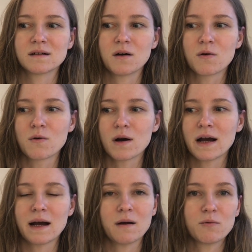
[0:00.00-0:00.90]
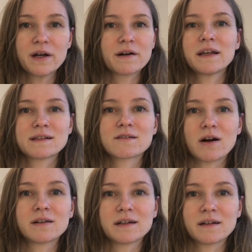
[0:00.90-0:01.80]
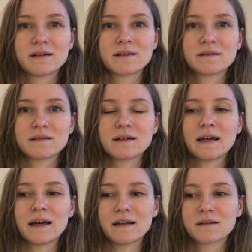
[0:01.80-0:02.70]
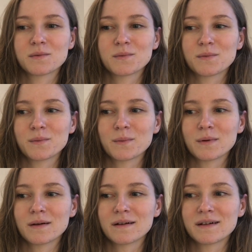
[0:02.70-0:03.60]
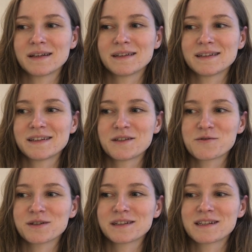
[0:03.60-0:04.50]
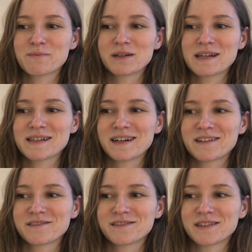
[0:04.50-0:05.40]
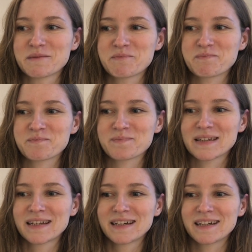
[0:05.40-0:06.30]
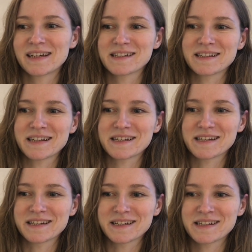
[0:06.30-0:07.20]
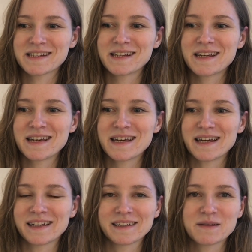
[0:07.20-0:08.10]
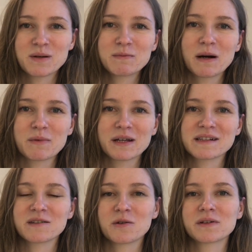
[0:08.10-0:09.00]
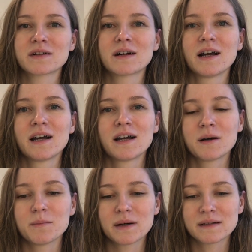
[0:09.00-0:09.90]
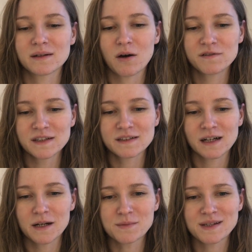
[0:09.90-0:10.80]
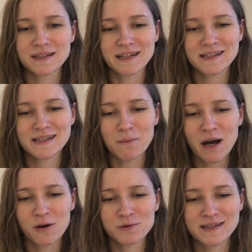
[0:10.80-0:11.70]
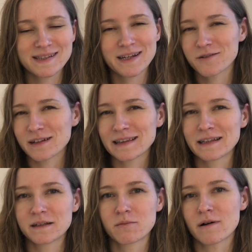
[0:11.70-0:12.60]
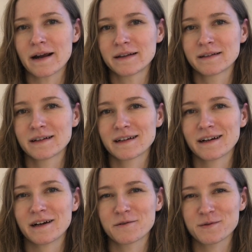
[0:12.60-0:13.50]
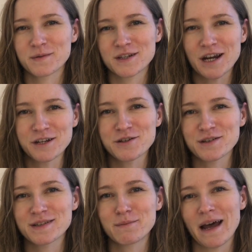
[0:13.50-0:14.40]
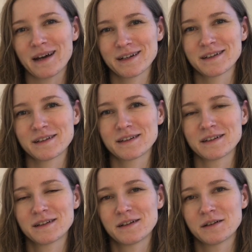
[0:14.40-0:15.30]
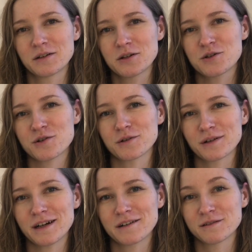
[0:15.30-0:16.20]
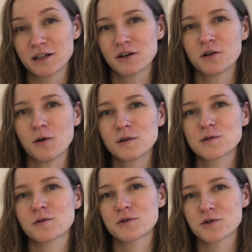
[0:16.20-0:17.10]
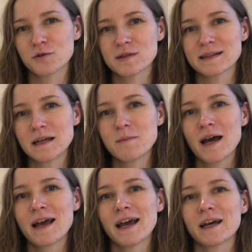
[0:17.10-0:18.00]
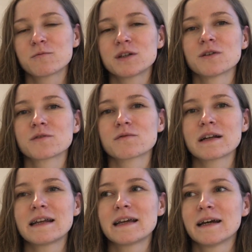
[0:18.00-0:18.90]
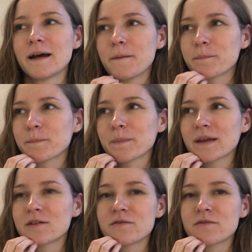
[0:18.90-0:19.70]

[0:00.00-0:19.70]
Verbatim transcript: oh, we are again struggling and uh, usually this place kind of um, gets like uh, sticky and the speed bump gets longer but oftentimes like somehow secretly the brain kind of changes back the the initial kind of like a goal to control sleep and we don't really um,